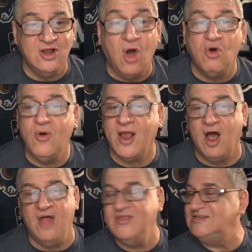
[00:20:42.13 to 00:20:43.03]
quick
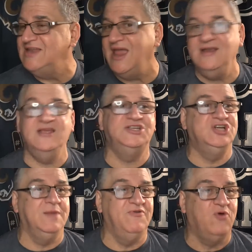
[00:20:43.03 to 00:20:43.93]
on this date in history
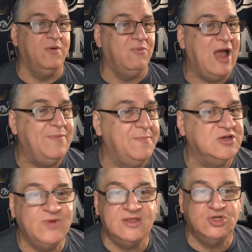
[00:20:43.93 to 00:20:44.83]
before we wrap up as
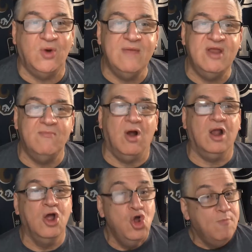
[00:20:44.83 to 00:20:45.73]
we hit the 20-minute mark.
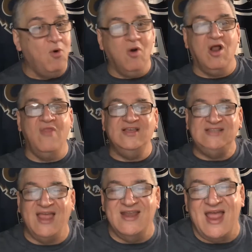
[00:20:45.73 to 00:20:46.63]
Born on this day
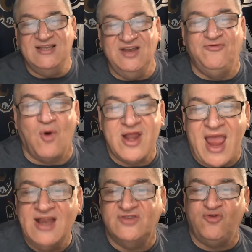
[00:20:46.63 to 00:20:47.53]
in
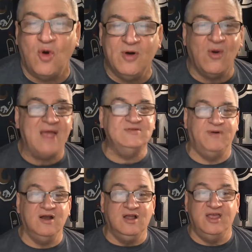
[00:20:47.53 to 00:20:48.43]
1948 is former Rams
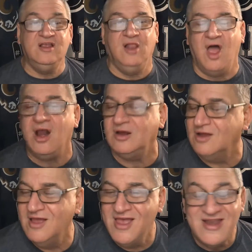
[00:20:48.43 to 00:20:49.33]
punter Ken Clark.
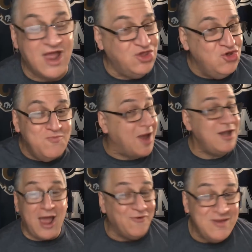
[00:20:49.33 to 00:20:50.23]
Now, you might
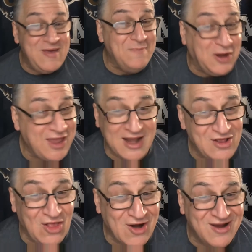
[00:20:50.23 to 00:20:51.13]
not remember Ken
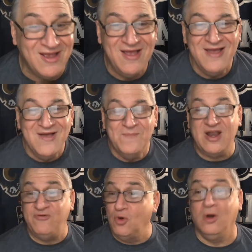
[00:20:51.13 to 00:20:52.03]
Clark, but
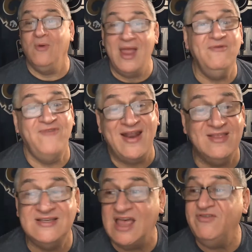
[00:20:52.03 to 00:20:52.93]
if you were a Ram fan in the
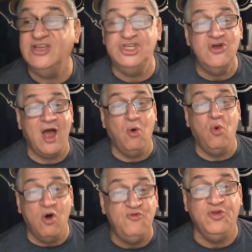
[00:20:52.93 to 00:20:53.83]
70s, you knew how
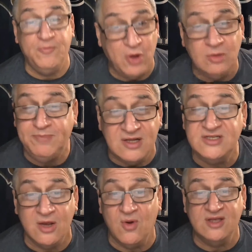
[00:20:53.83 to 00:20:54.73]
woeful the
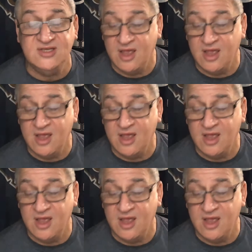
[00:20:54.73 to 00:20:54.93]
punting was.